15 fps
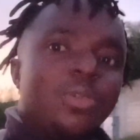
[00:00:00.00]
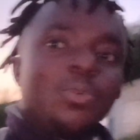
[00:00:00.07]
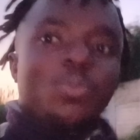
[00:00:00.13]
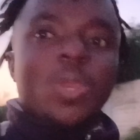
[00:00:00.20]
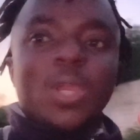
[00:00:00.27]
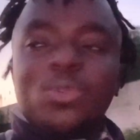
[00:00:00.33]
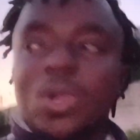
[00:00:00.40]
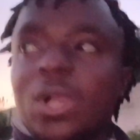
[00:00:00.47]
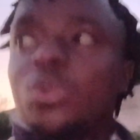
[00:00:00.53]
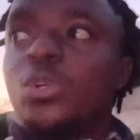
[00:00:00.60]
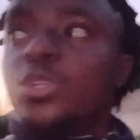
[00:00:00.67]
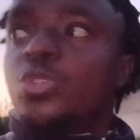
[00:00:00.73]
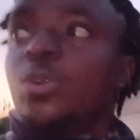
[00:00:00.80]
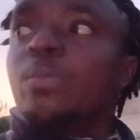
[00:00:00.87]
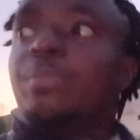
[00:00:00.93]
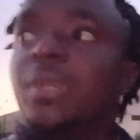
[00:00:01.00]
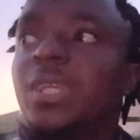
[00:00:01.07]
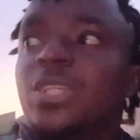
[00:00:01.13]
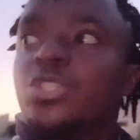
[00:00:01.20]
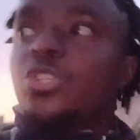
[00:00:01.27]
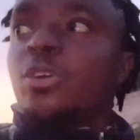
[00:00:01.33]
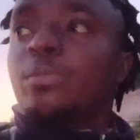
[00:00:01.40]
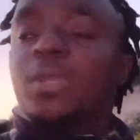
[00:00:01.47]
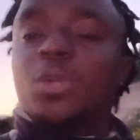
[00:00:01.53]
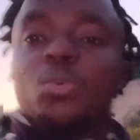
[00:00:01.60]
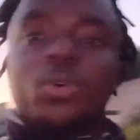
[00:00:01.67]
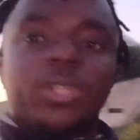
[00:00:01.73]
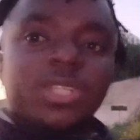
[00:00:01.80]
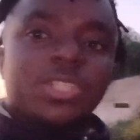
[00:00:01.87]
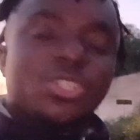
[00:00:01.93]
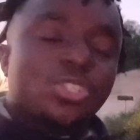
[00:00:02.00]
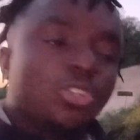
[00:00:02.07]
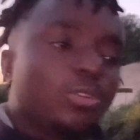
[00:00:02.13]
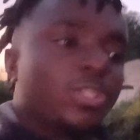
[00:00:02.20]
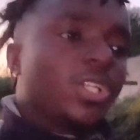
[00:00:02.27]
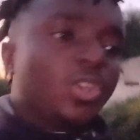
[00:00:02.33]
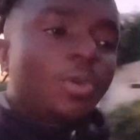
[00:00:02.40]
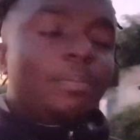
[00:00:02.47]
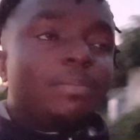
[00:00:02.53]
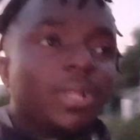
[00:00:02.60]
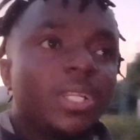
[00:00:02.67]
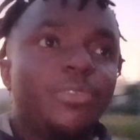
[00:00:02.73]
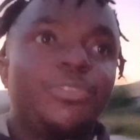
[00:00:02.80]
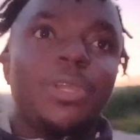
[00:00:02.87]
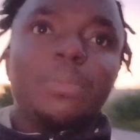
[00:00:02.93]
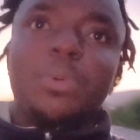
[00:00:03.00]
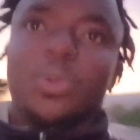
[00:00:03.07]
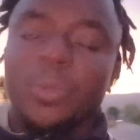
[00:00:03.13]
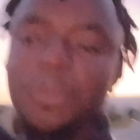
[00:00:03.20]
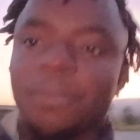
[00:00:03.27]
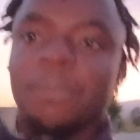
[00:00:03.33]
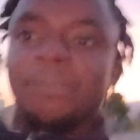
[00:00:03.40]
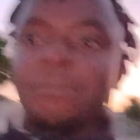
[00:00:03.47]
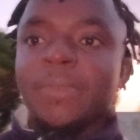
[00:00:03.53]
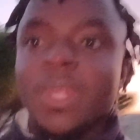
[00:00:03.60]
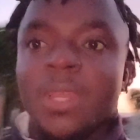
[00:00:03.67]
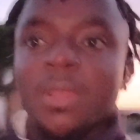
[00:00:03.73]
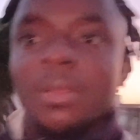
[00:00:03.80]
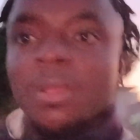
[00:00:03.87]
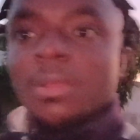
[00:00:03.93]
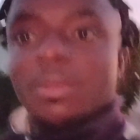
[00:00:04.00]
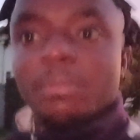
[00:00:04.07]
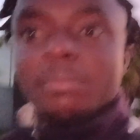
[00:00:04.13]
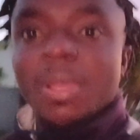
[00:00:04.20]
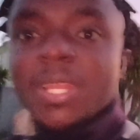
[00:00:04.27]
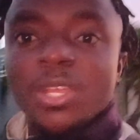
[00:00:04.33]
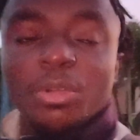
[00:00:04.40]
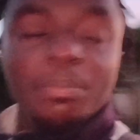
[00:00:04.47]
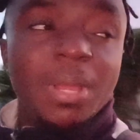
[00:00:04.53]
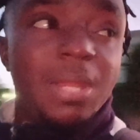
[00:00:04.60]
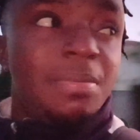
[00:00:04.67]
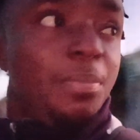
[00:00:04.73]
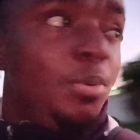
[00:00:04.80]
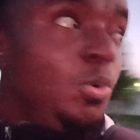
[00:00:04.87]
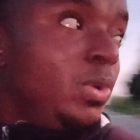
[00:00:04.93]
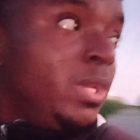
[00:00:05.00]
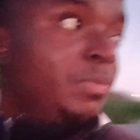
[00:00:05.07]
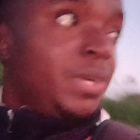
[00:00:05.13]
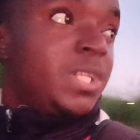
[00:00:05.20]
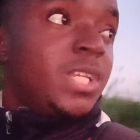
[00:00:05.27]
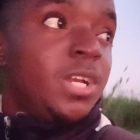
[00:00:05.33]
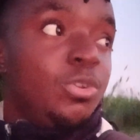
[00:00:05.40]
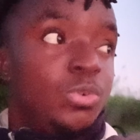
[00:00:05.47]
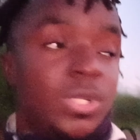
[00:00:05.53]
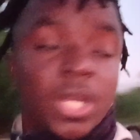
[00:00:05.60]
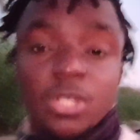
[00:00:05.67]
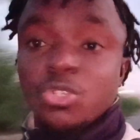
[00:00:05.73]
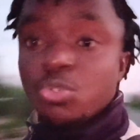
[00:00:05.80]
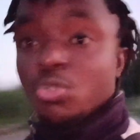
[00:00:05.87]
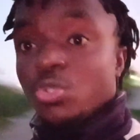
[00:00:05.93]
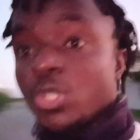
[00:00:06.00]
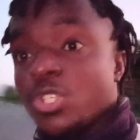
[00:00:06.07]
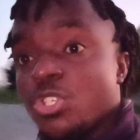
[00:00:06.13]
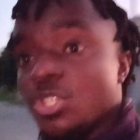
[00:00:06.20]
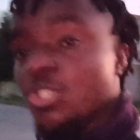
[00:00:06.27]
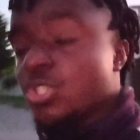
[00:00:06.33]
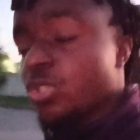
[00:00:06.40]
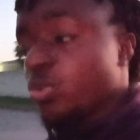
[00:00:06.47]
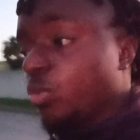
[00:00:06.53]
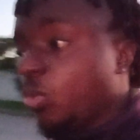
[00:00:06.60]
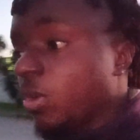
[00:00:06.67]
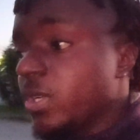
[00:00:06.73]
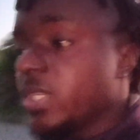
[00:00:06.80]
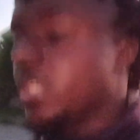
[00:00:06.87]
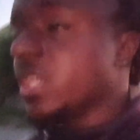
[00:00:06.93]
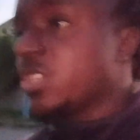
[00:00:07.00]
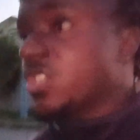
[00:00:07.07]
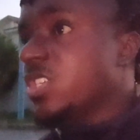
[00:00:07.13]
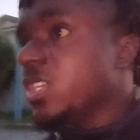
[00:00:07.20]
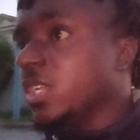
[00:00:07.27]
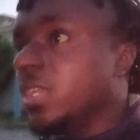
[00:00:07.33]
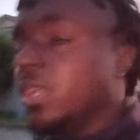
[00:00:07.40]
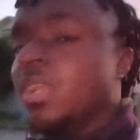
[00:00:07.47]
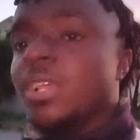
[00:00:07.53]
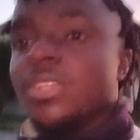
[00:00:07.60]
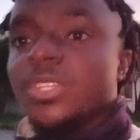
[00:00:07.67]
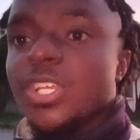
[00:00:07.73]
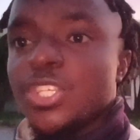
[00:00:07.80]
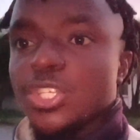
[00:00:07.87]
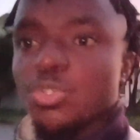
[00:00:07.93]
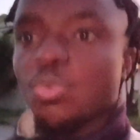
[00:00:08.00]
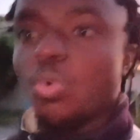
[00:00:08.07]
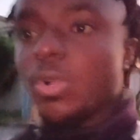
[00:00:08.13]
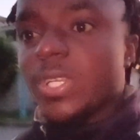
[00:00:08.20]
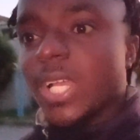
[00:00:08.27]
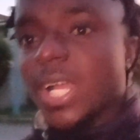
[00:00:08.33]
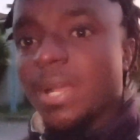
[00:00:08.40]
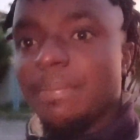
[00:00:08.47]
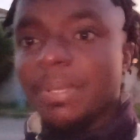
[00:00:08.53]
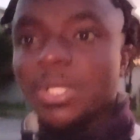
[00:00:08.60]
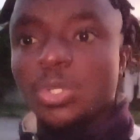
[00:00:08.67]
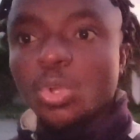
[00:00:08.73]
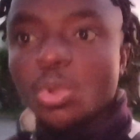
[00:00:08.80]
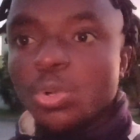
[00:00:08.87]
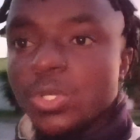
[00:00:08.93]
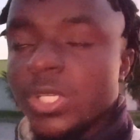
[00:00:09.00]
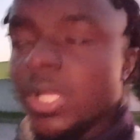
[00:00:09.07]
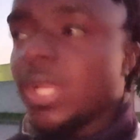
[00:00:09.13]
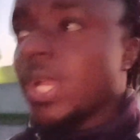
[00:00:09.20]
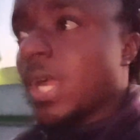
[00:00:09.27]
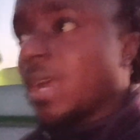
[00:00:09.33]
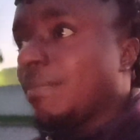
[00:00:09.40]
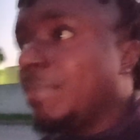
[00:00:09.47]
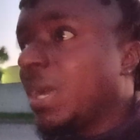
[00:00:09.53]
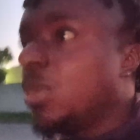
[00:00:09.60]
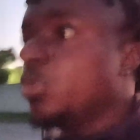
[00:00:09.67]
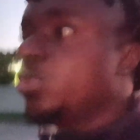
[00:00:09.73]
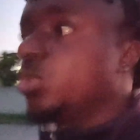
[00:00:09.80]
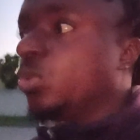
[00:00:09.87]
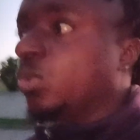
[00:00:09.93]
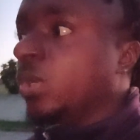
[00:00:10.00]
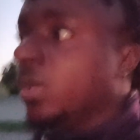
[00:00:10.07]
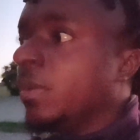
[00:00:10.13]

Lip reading: where you are going to be is something what is something unbelievable. Many people will never tell you that this is what they see. This is what they have been told about you.